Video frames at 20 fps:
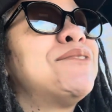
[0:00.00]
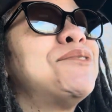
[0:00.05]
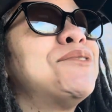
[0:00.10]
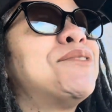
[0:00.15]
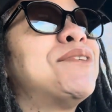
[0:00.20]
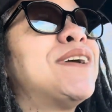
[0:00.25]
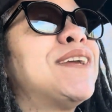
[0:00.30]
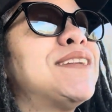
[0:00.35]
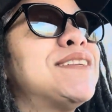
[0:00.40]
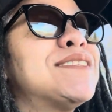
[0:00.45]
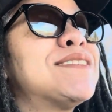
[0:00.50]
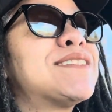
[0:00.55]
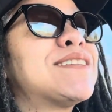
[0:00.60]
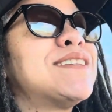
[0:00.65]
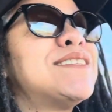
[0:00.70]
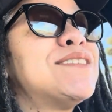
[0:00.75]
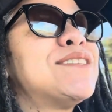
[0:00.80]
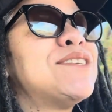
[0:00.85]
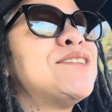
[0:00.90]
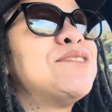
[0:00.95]
do I just
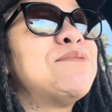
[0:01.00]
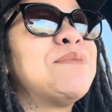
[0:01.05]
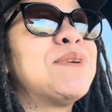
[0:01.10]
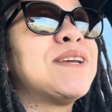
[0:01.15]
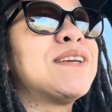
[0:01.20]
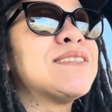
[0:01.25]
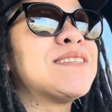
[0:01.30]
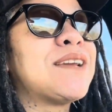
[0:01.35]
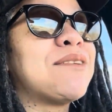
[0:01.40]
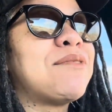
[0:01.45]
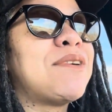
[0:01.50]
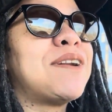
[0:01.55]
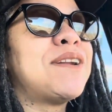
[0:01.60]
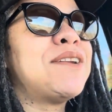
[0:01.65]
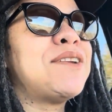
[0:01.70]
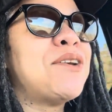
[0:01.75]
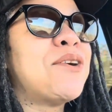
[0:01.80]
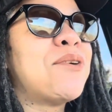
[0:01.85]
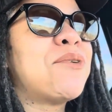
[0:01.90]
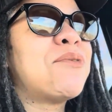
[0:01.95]
continue because I want
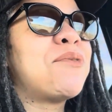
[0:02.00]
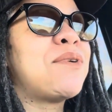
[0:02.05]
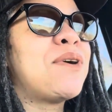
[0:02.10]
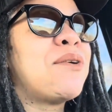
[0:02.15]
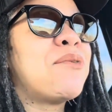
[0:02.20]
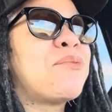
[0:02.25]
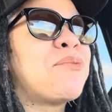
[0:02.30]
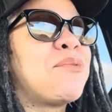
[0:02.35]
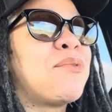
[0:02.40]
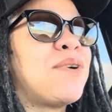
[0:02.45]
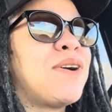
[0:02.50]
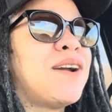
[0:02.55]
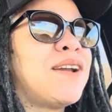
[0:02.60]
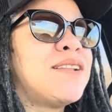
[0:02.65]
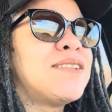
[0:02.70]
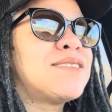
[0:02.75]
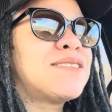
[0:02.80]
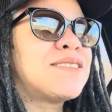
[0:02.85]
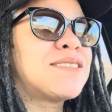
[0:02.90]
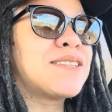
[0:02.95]
to know
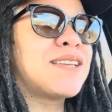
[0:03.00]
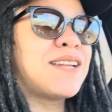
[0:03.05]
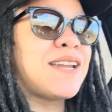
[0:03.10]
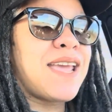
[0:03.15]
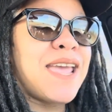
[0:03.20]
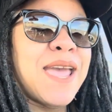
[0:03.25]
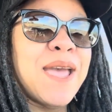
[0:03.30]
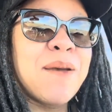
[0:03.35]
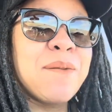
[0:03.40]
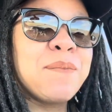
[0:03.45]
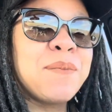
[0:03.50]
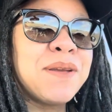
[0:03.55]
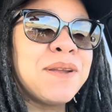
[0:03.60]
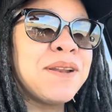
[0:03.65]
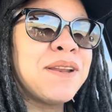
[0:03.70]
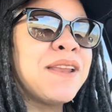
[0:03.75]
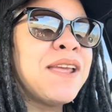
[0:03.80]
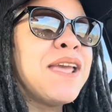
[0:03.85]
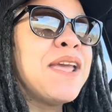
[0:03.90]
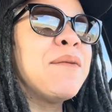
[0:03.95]
what's going to
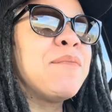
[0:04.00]
happen?